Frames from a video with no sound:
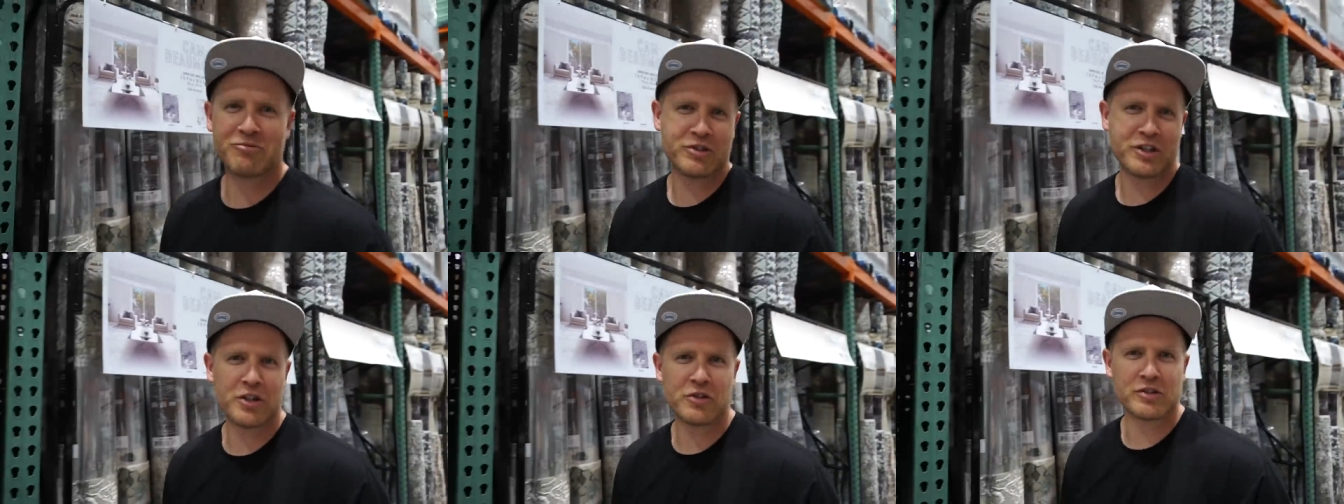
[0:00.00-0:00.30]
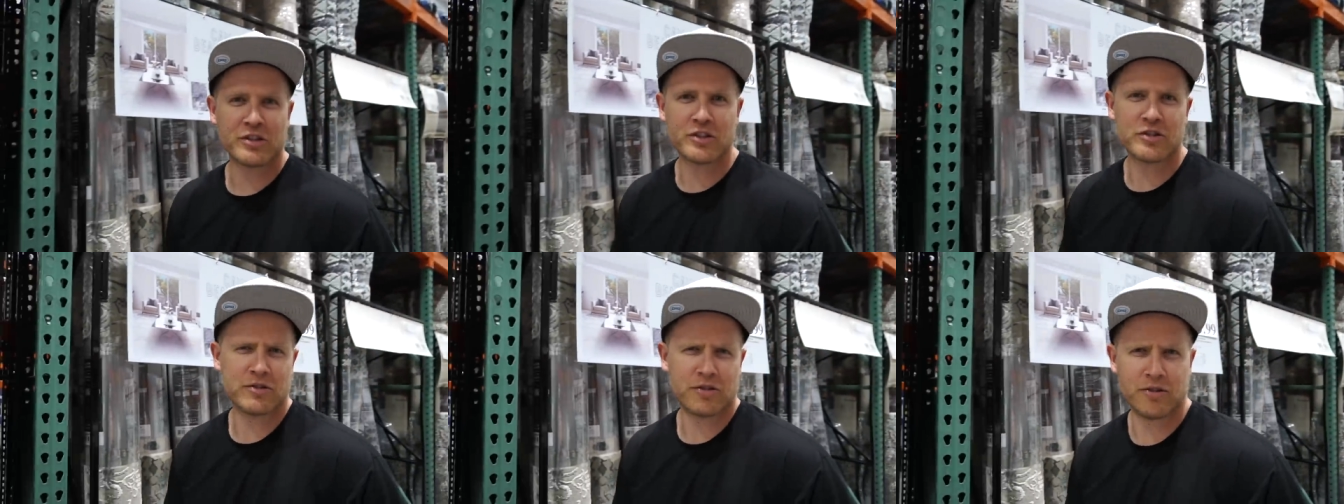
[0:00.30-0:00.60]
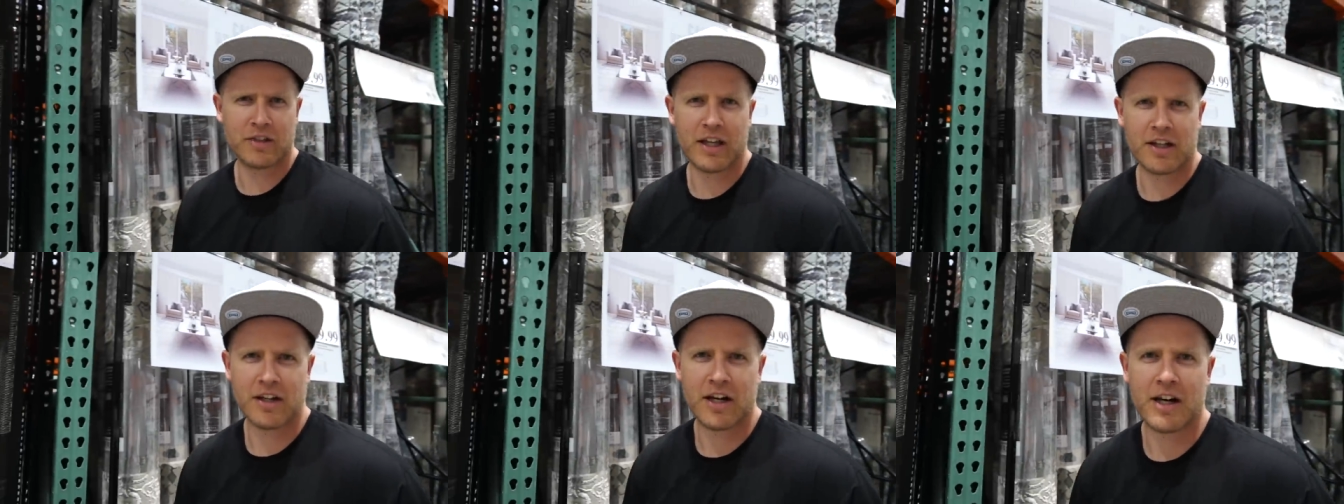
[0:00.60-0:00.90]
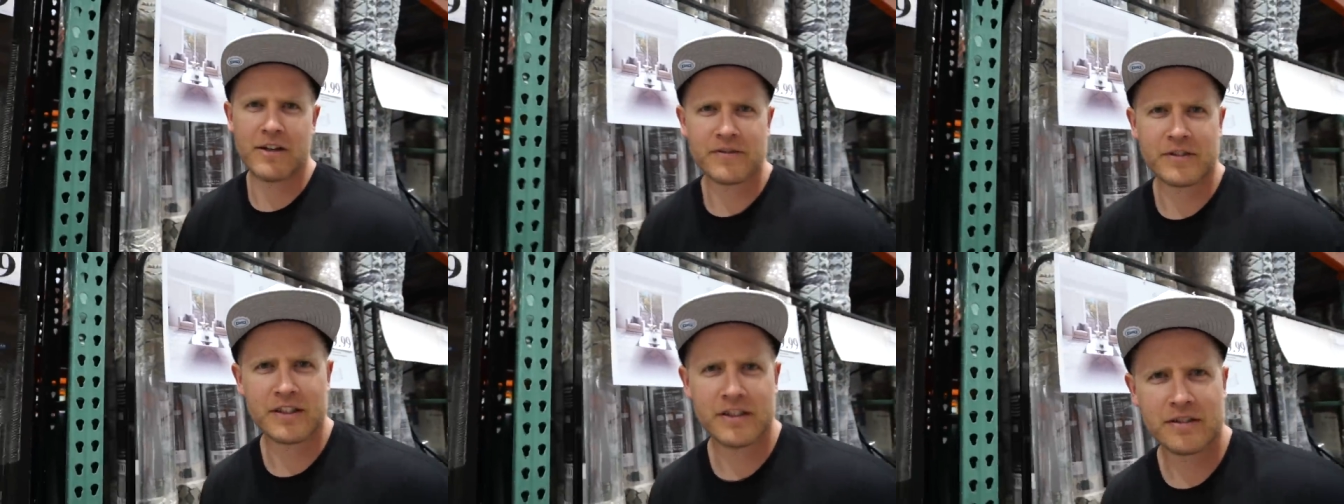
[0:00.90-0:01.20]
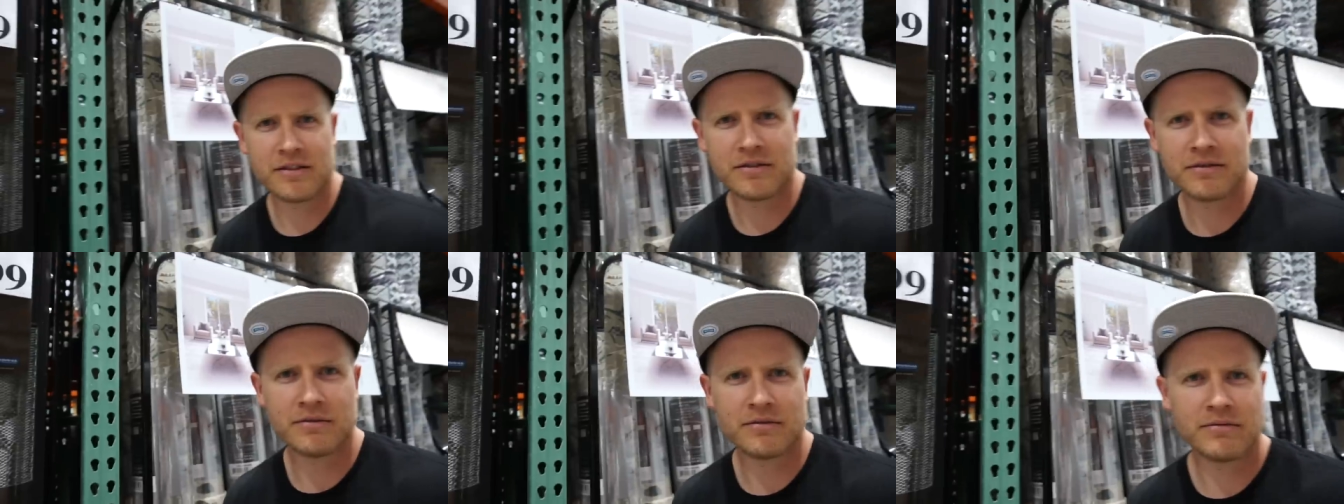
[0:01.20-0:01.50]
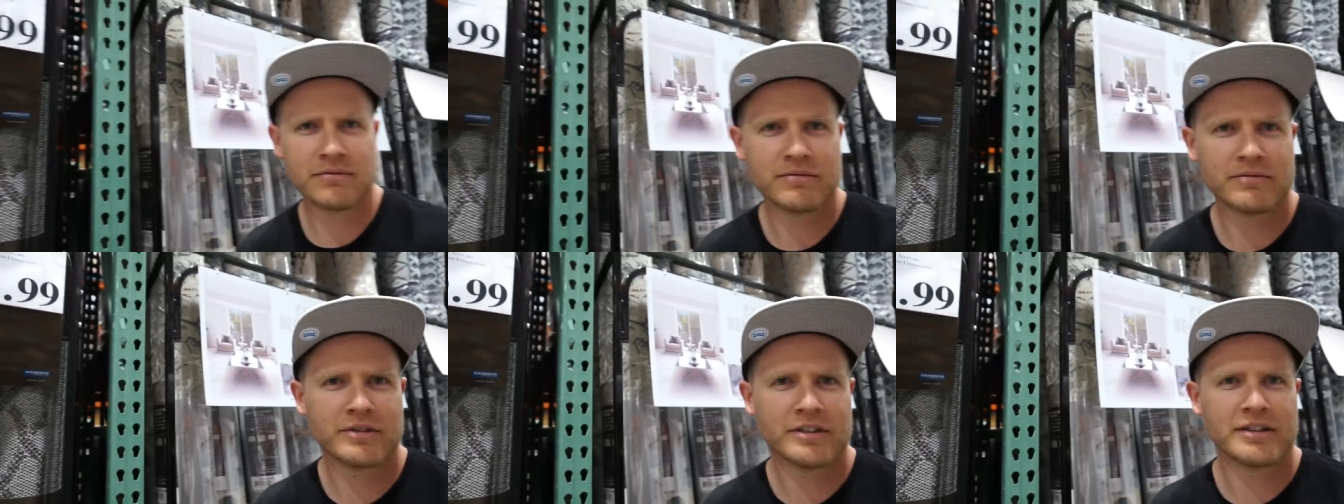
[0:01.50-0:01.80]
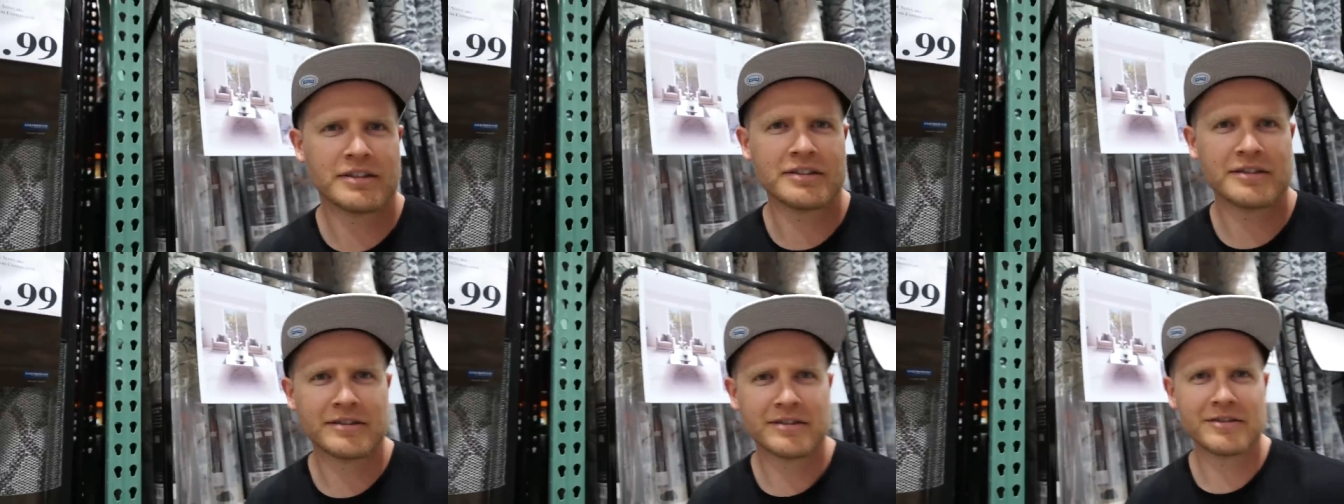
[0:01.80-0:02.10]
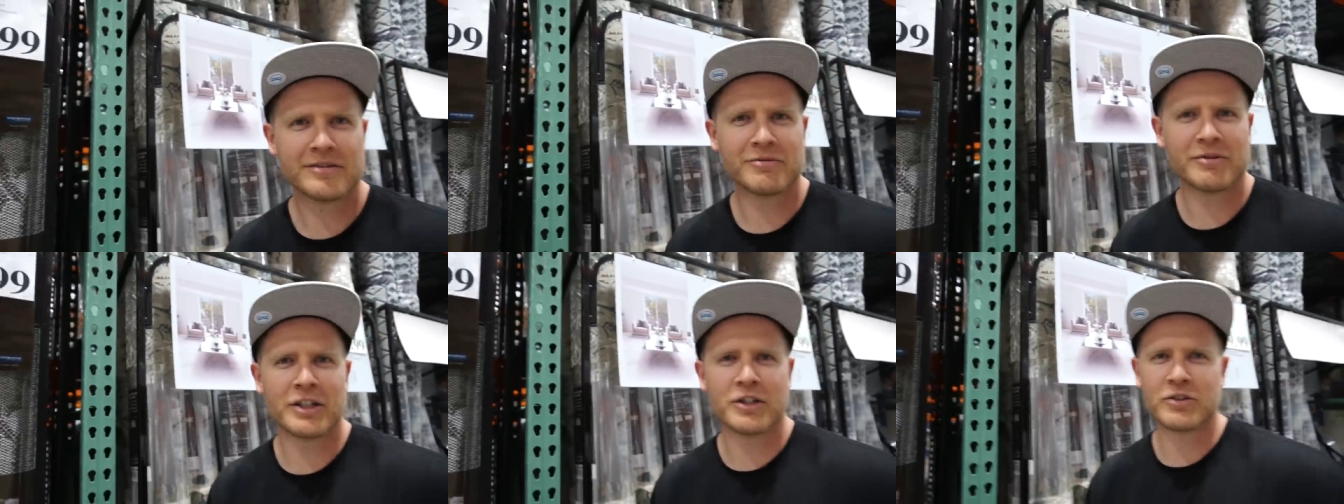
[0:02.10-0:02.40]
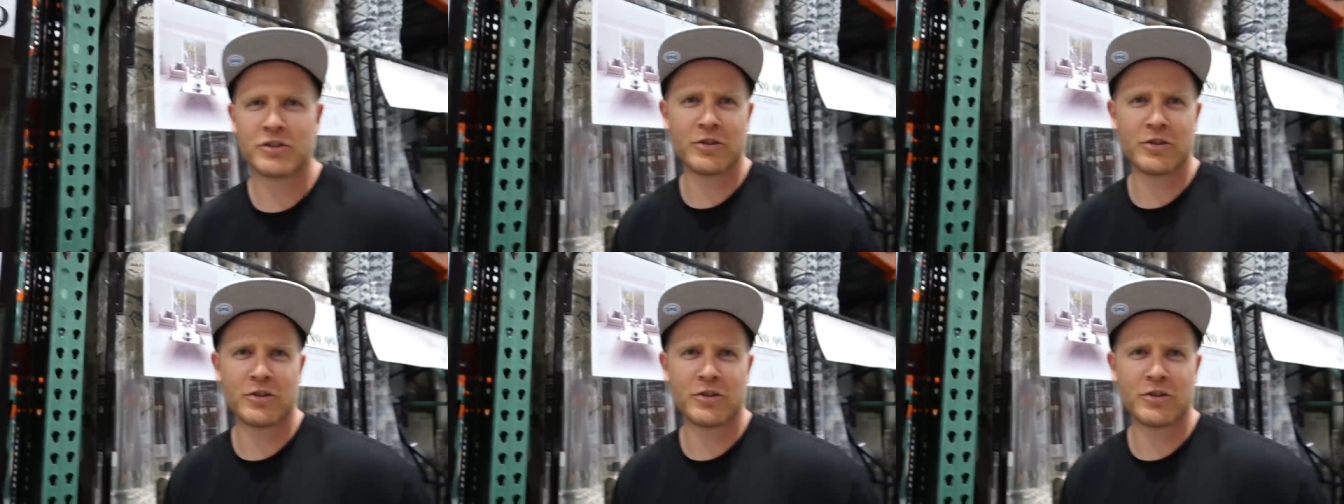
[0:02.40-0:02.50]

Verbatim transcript: don't do that though. No. We don't